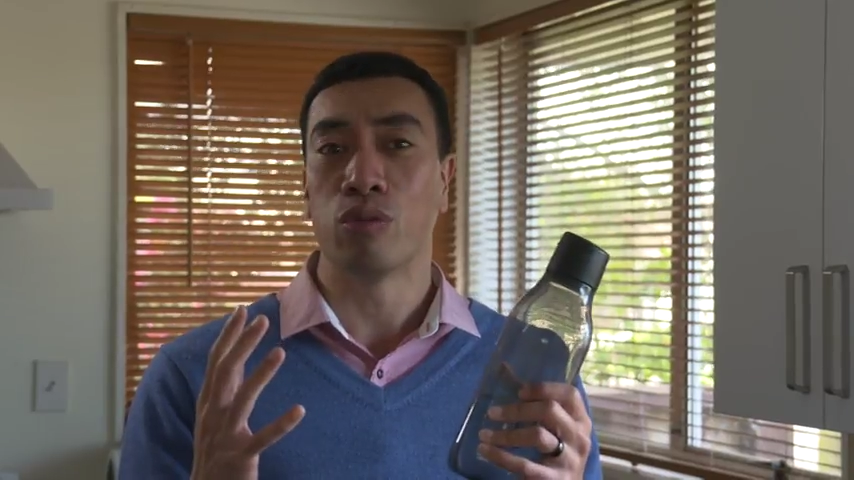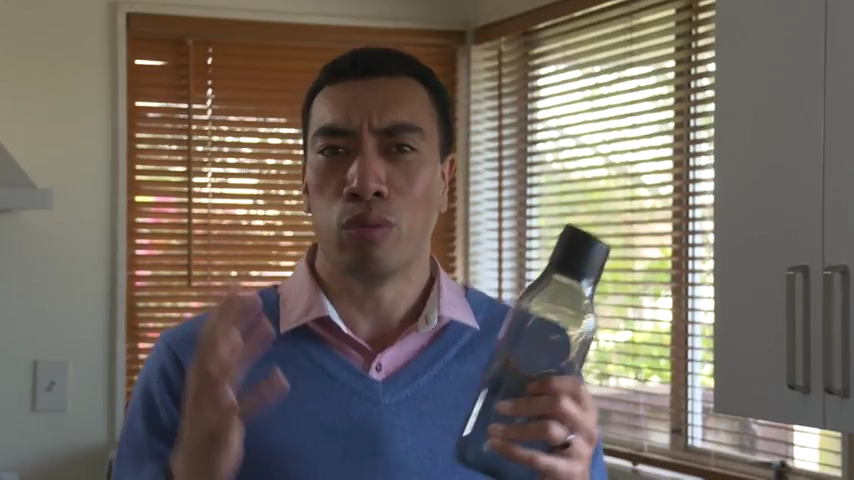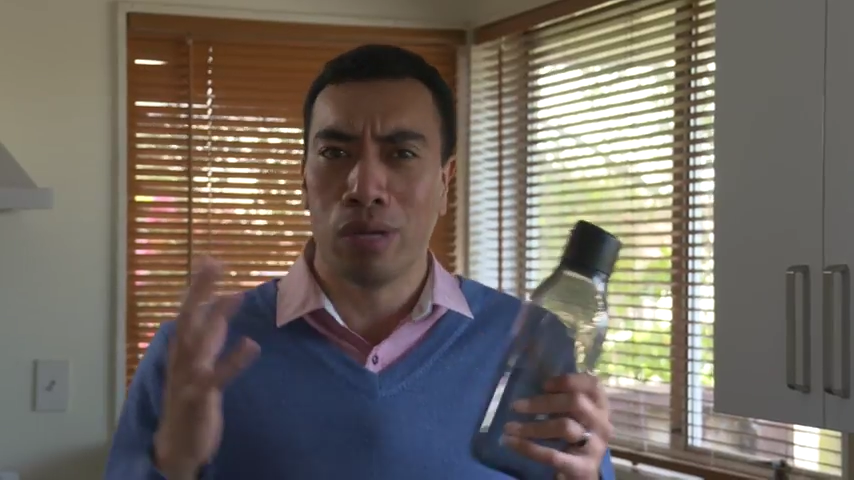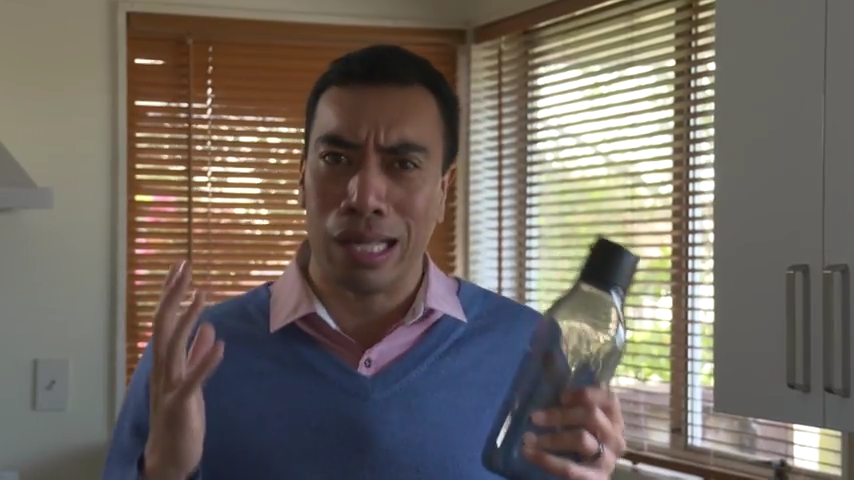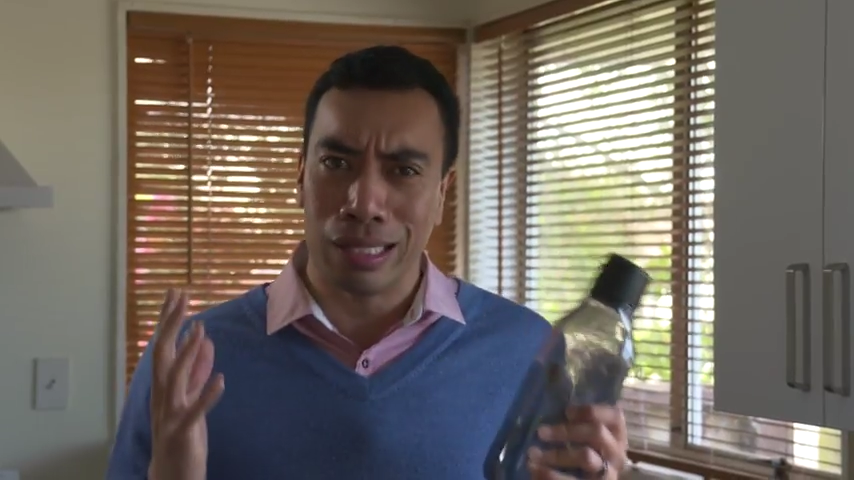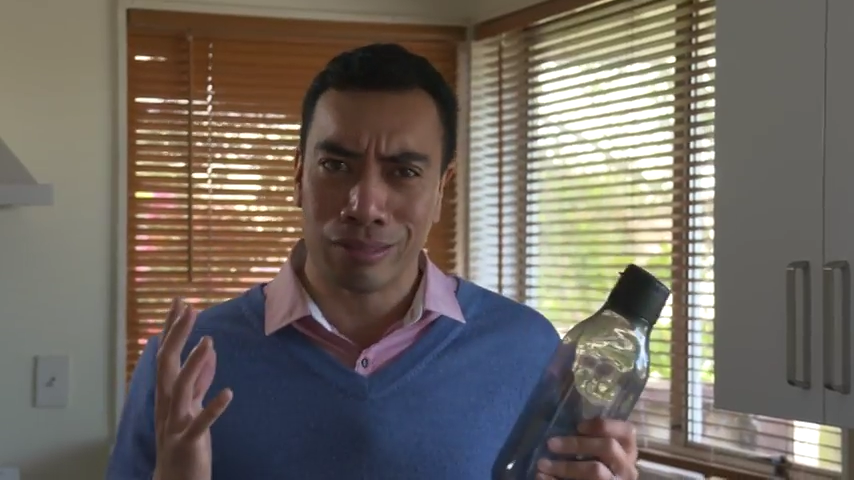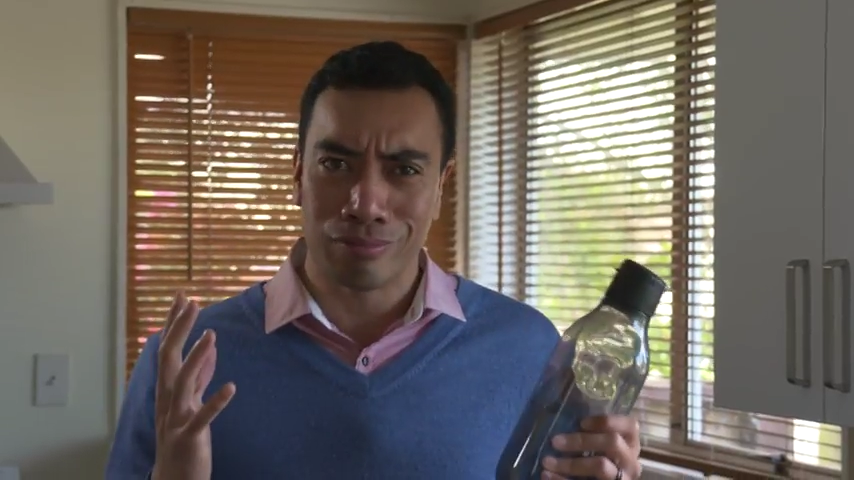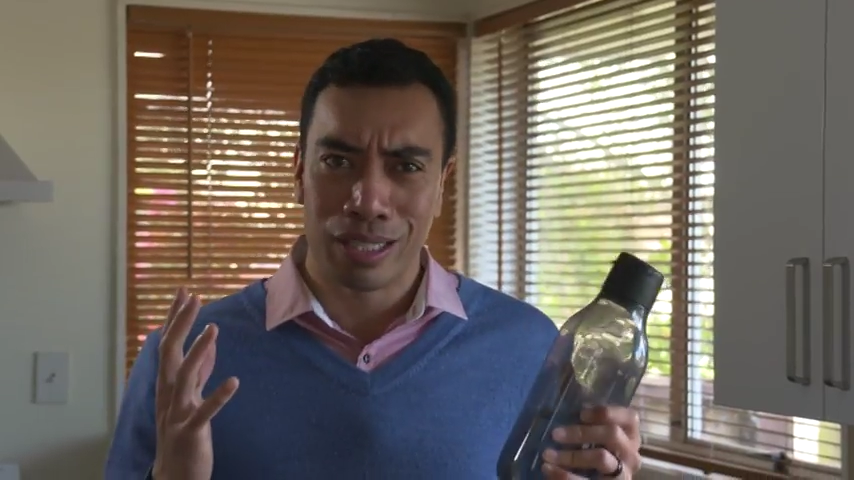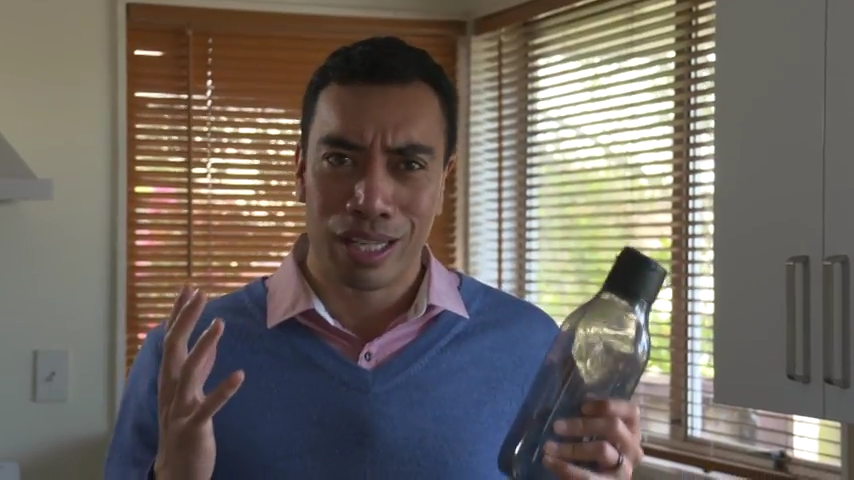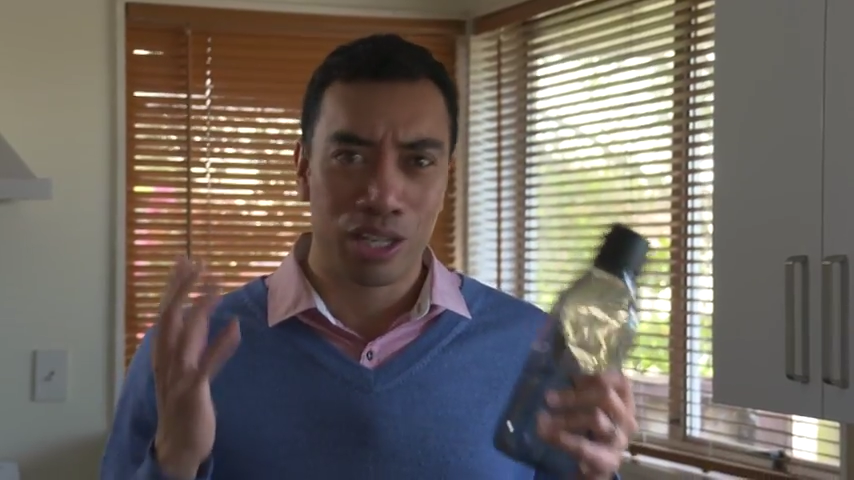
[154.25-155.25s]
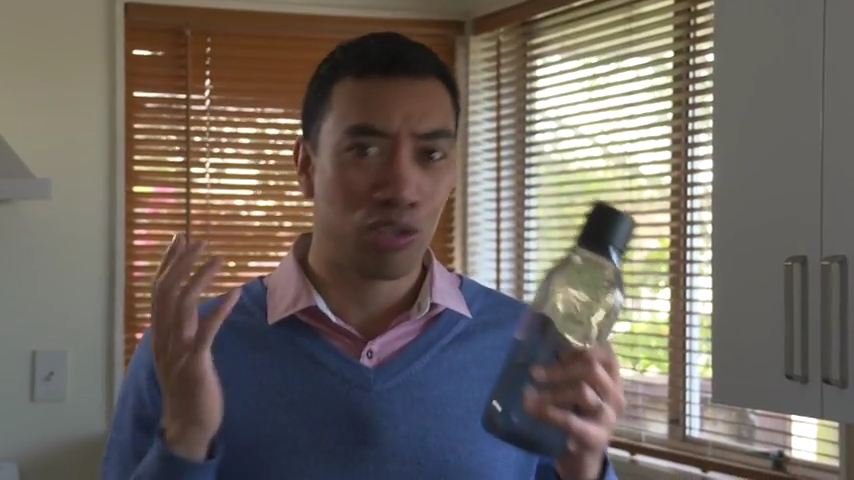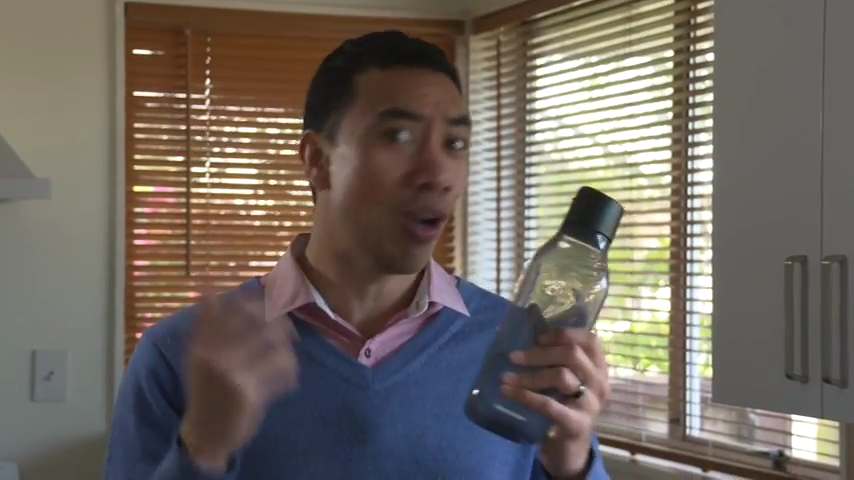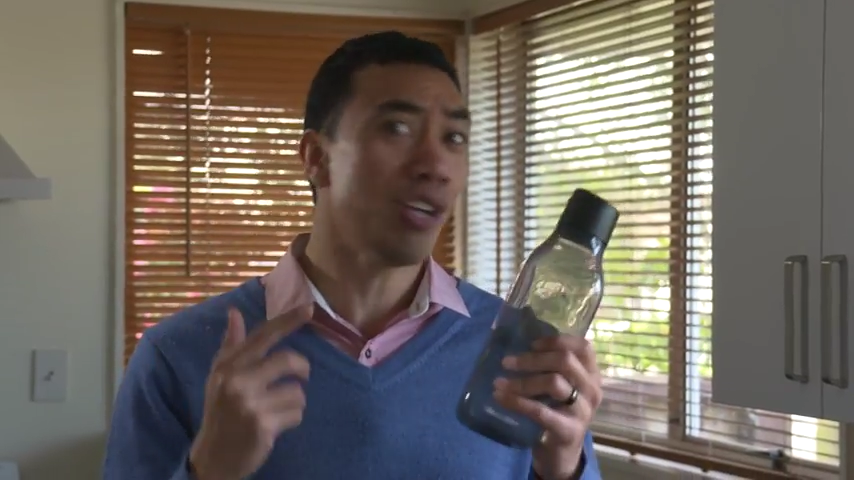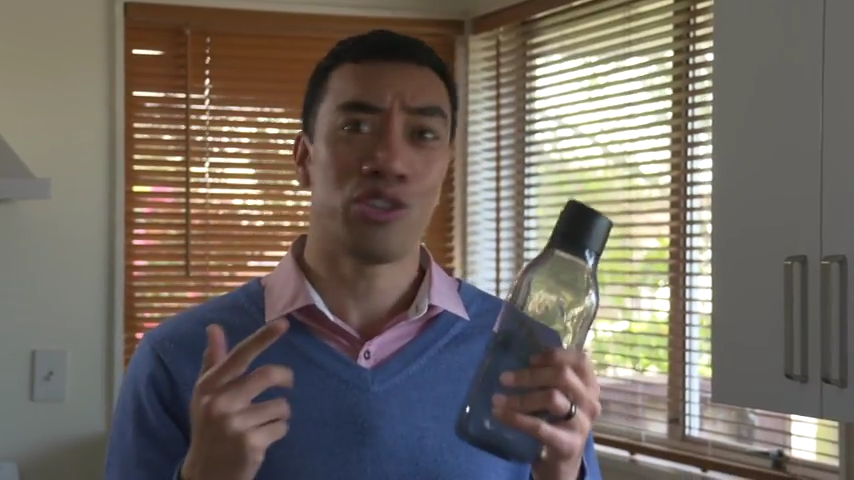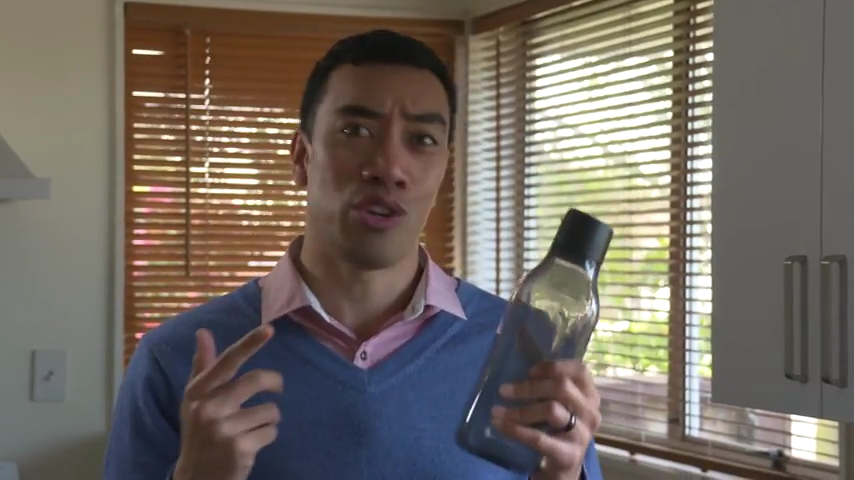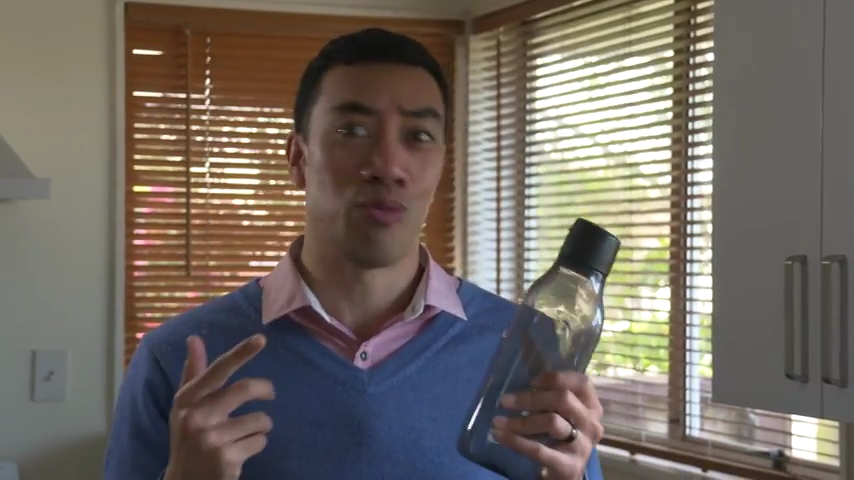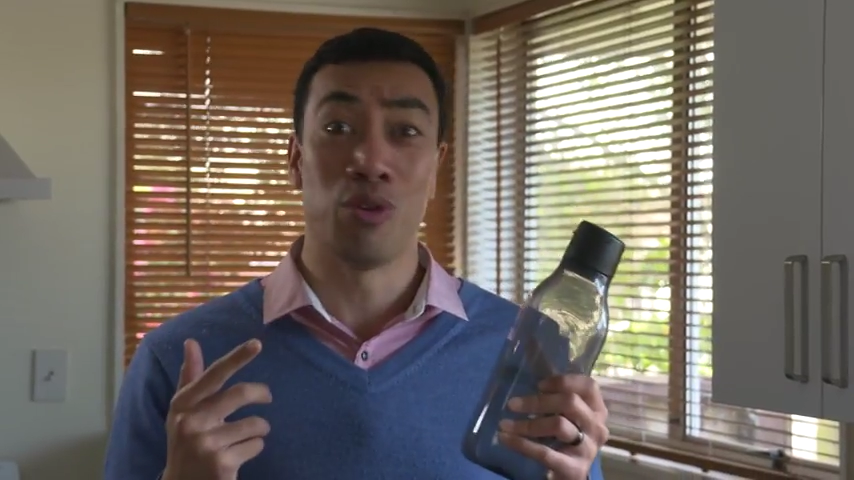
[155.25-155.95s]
Well, Christchurch